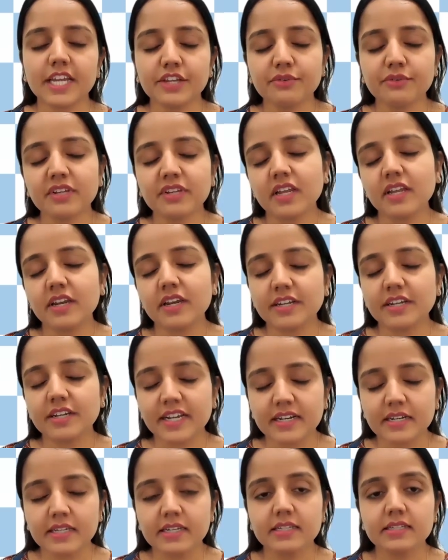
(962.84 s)
can you tell our
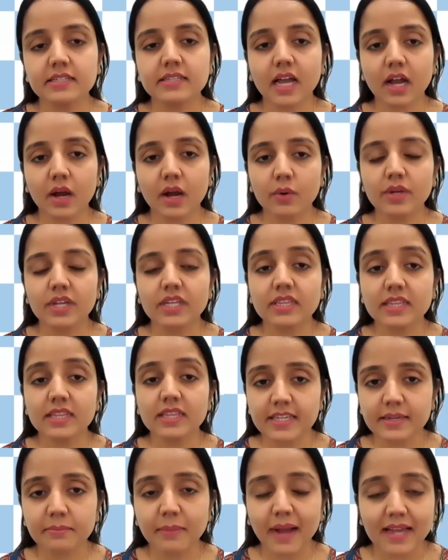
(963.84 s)
attendees how can
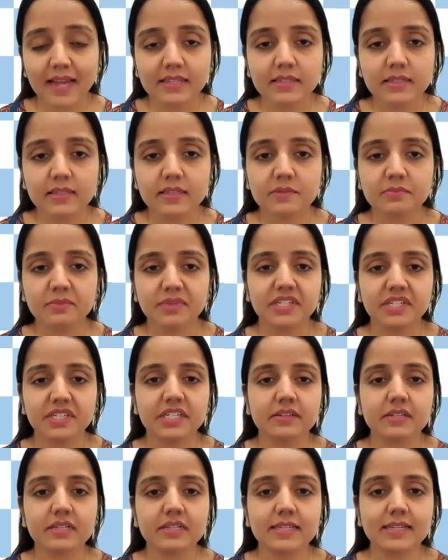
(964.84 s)
they balance
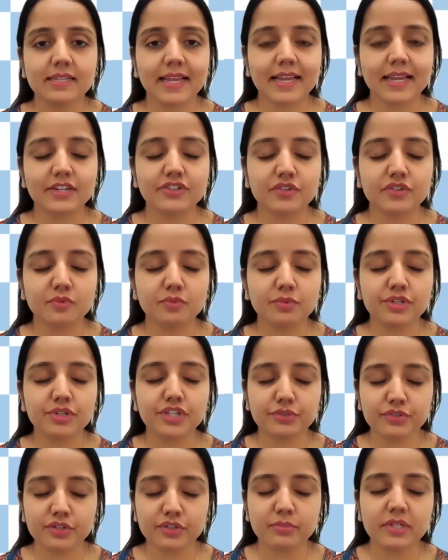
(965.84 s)
material selection with
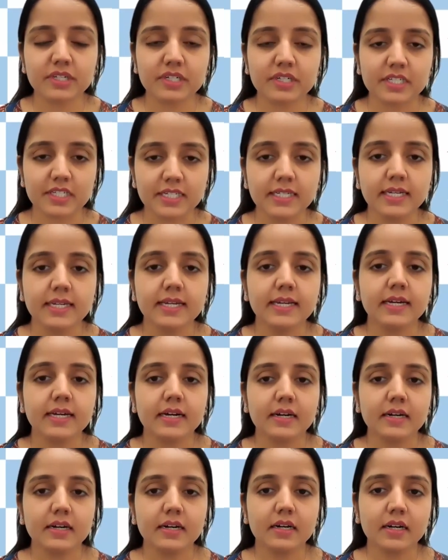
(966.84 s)
durability
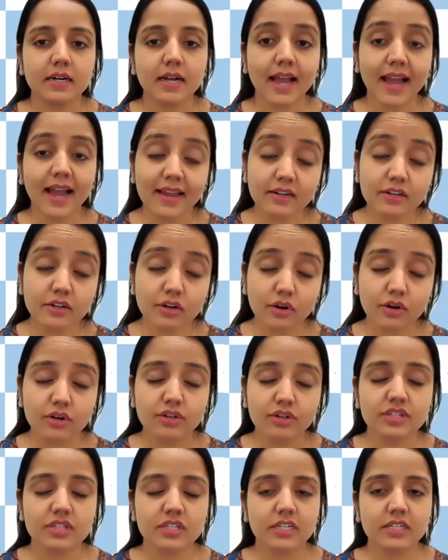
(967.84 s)
and
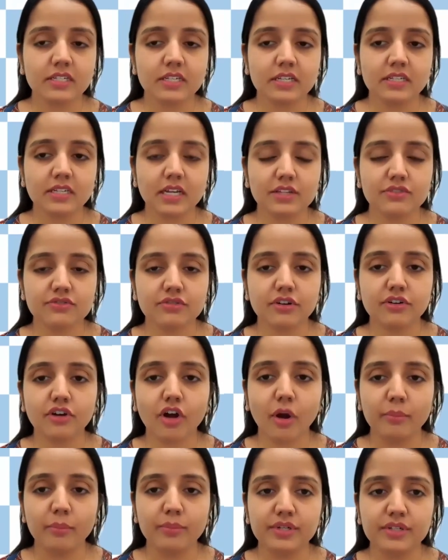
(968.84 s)
cost in industrial
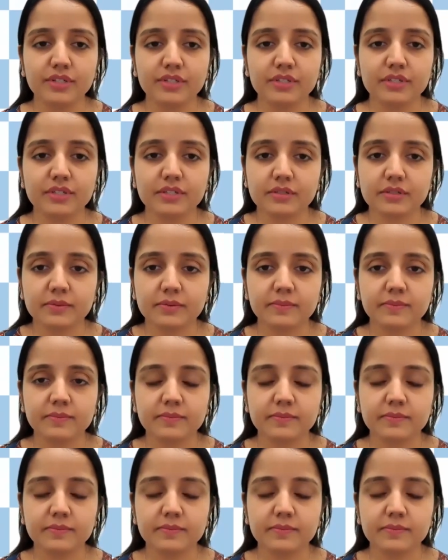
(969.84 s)
components?